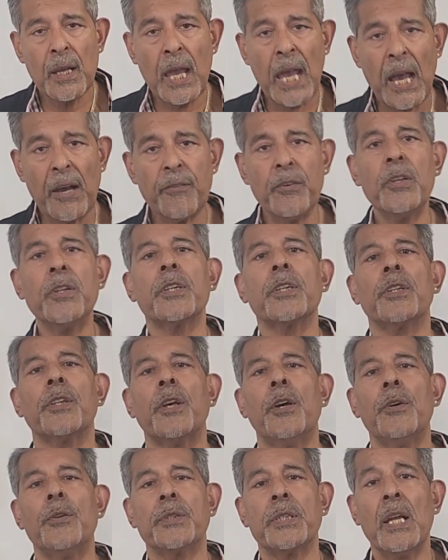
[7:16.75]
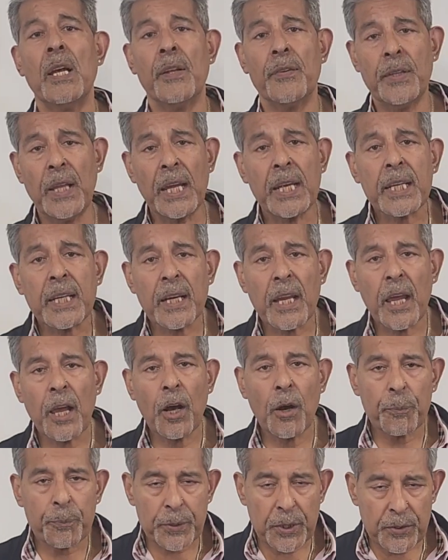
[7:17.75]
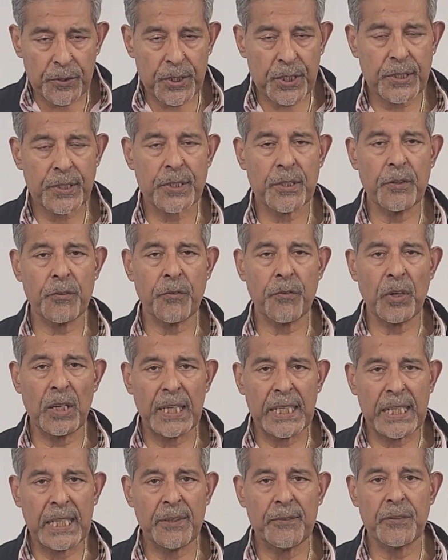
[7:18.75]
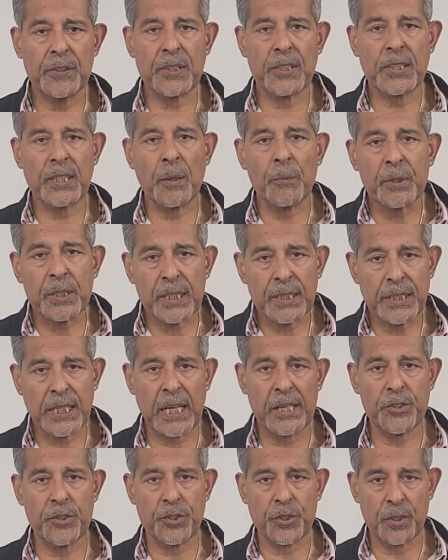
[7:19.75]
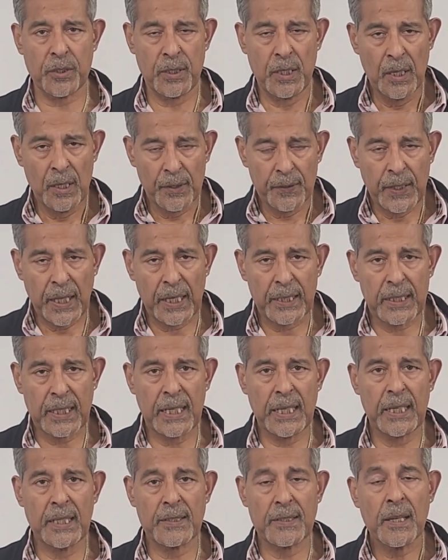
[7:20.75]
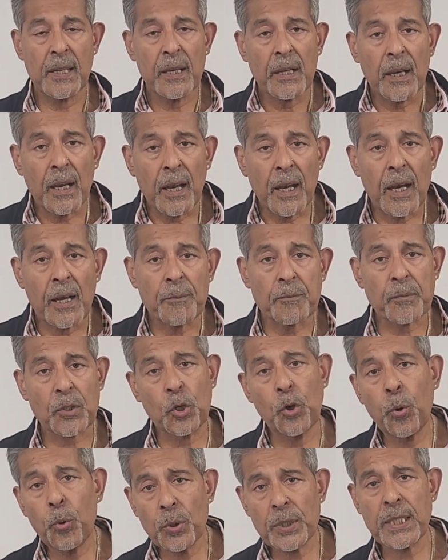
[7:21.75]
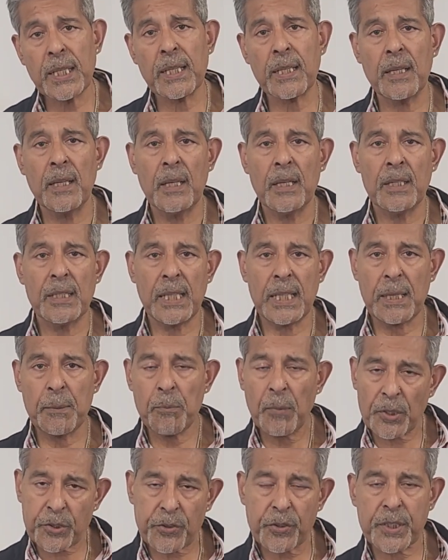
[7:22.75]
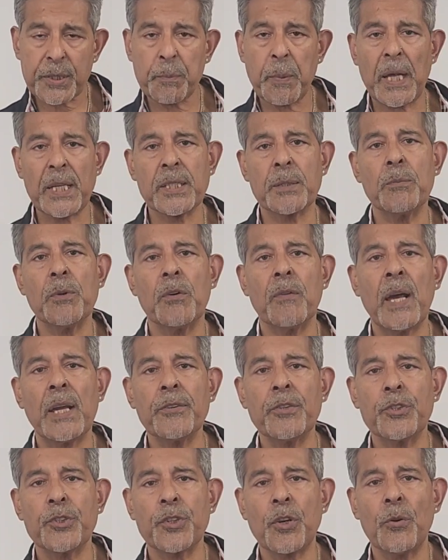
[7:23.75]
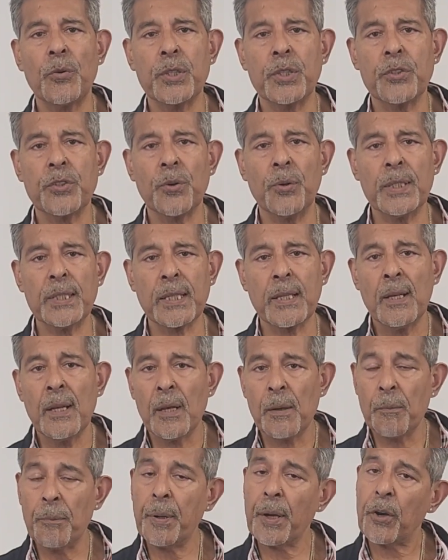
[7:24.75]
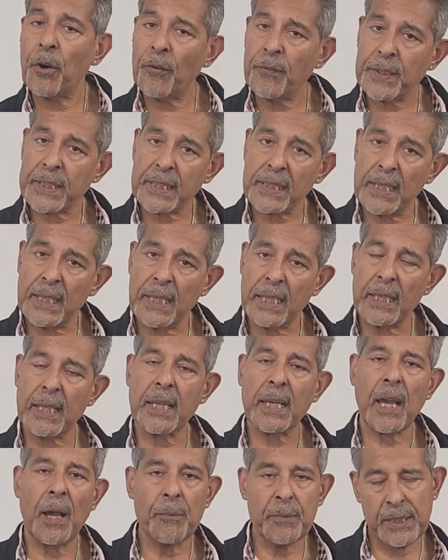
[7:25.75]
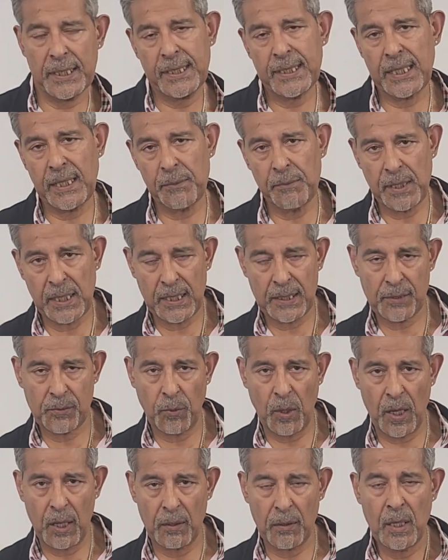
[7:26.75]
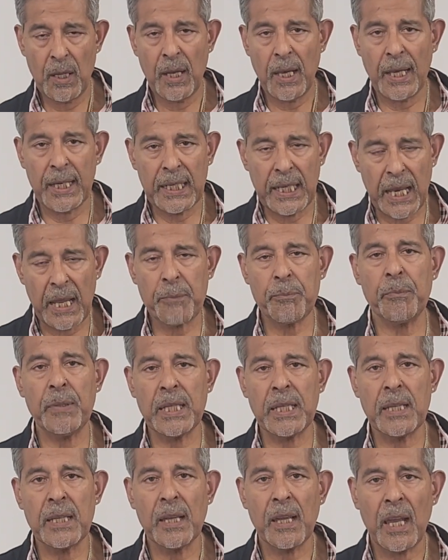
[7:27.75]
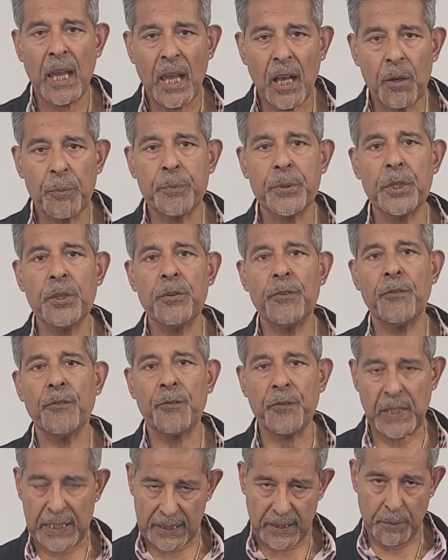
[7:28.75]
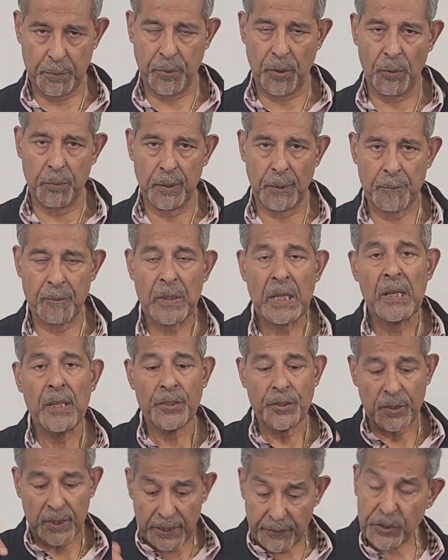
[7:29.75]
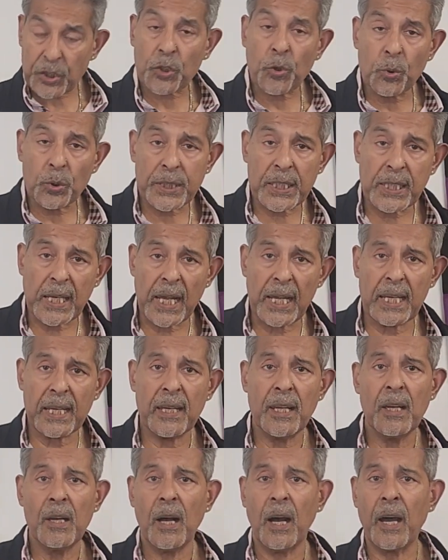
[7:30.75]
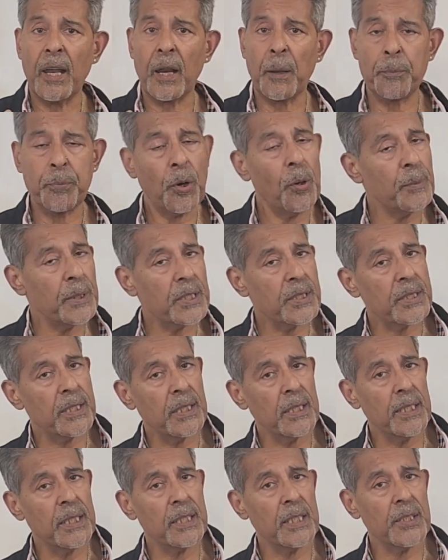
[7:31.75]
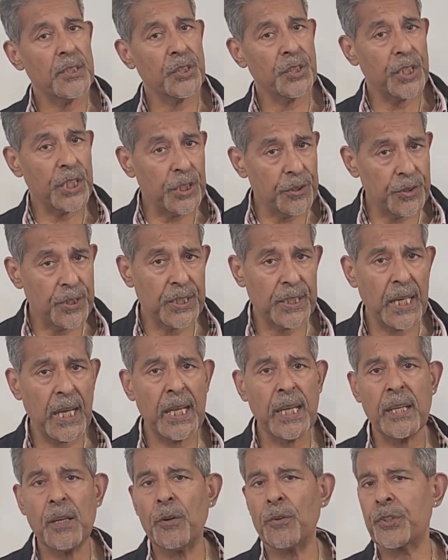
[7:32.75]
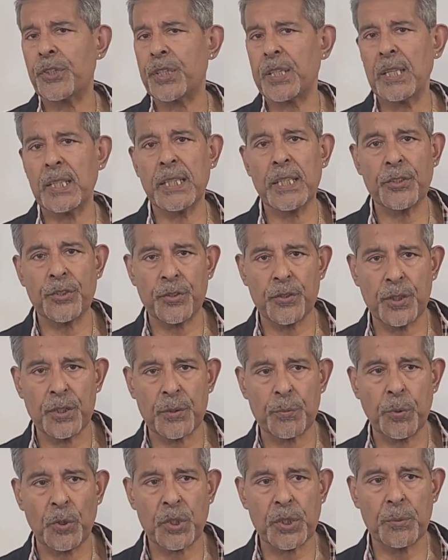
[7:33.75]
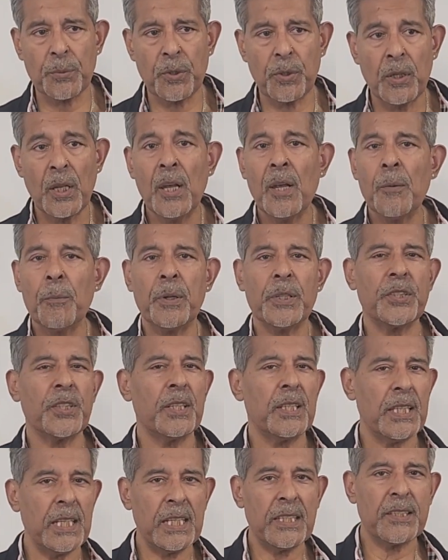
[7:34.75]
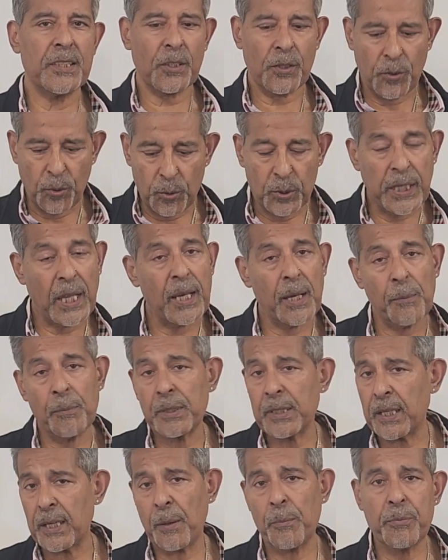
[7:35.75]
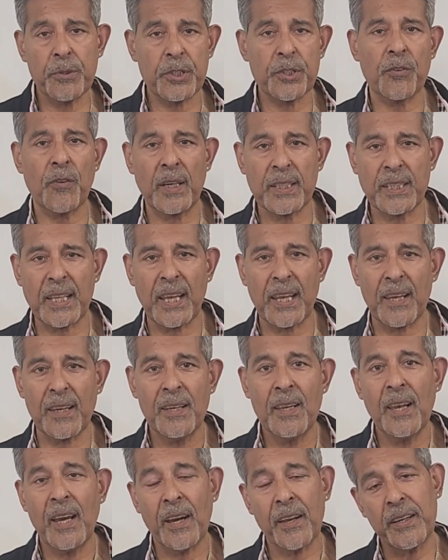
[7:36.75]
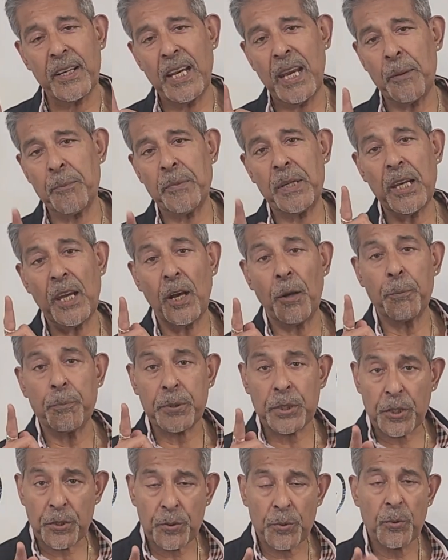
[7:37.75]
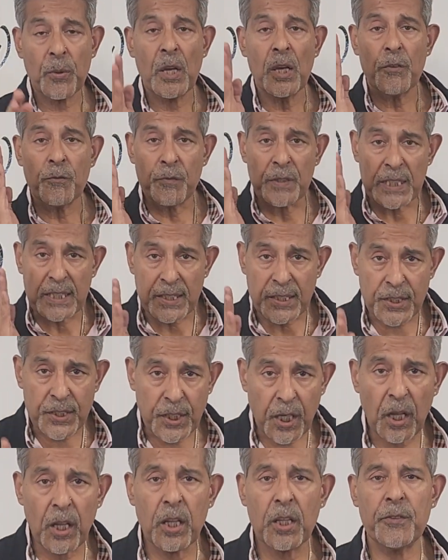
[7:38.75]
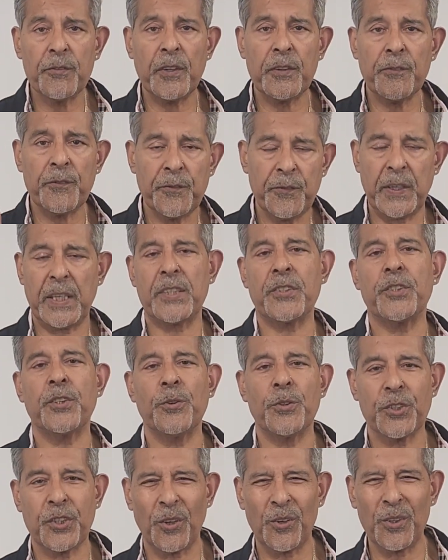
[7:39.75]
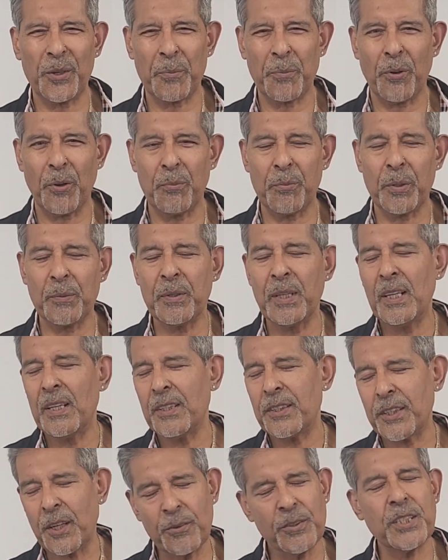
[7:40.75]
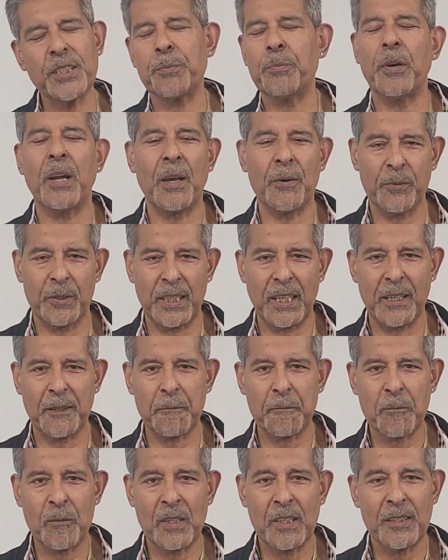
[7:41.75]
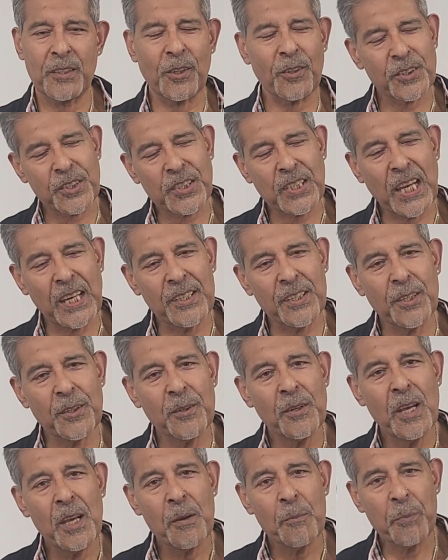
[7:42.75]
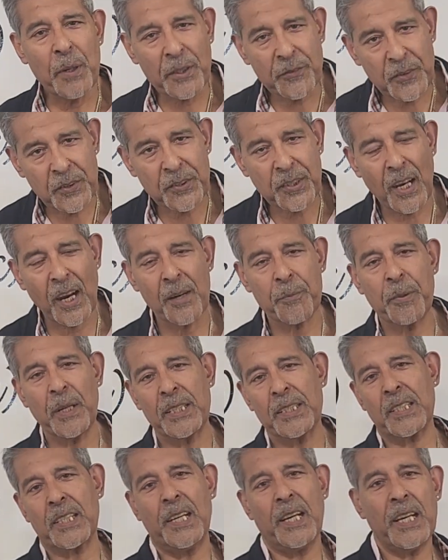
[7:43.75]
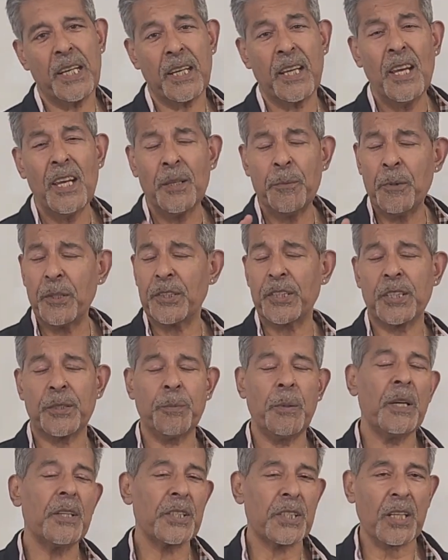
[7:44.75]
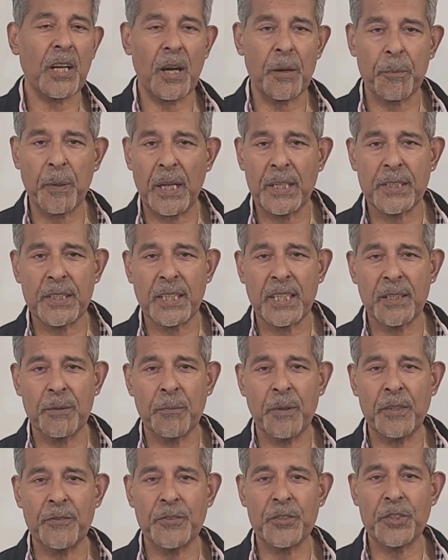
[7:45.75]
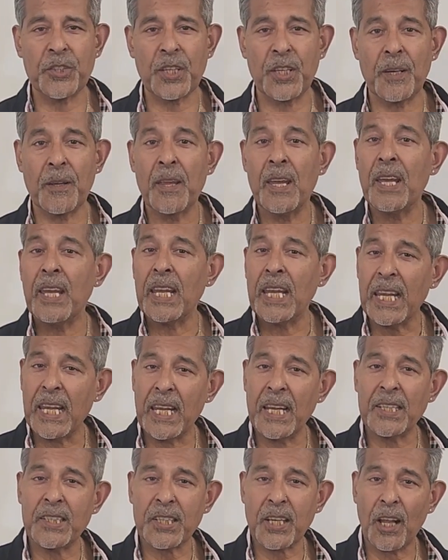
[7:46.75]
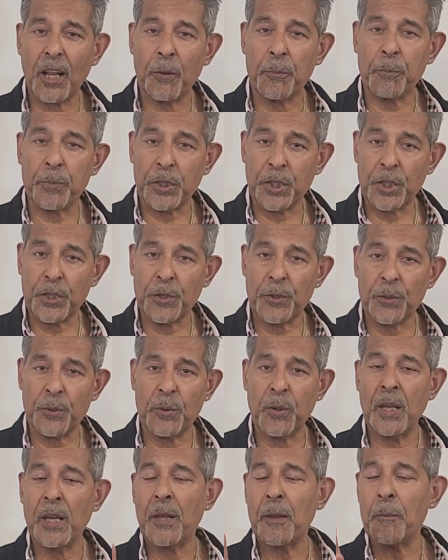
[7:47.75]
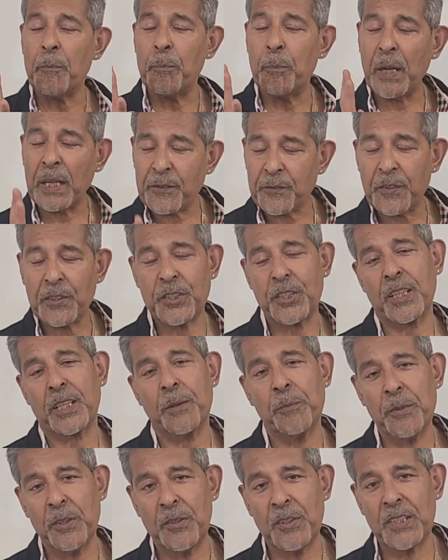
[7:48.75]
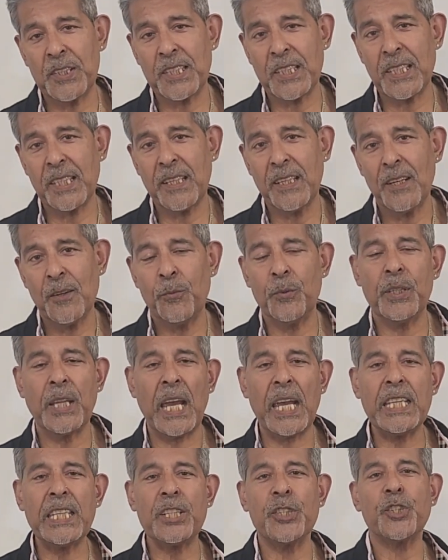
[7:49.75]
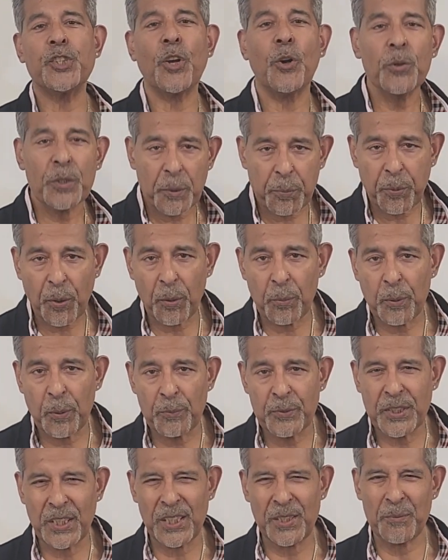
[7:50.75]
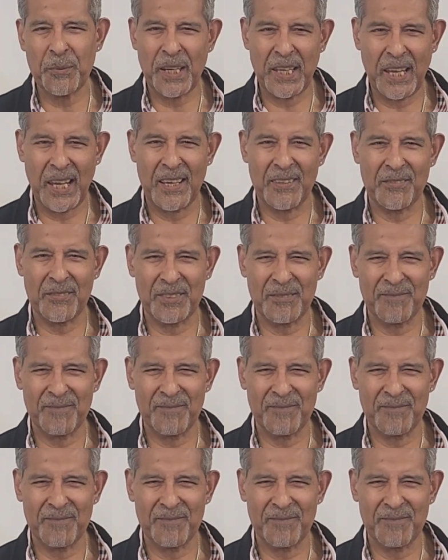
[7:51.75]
Have a look at those. They're going to help you just to relieve some of the tension that is causing the muscle spasm around your shoulder joint. But obviously, come and see me as well and let me help you fix the problem. So give us a call today, and I promise to either see you today or certainly as soon as possible, but you need to call that number. The number is right there, and let me help you resolve and fix your shoulder problem. Don't just put up with it. Dr. Sandhu, Bedford Chiropractic Clinic, the most experienced chiropractor in Bedfordshire, here to help you, Bedfordshire community, with any shoulder problems that you may have.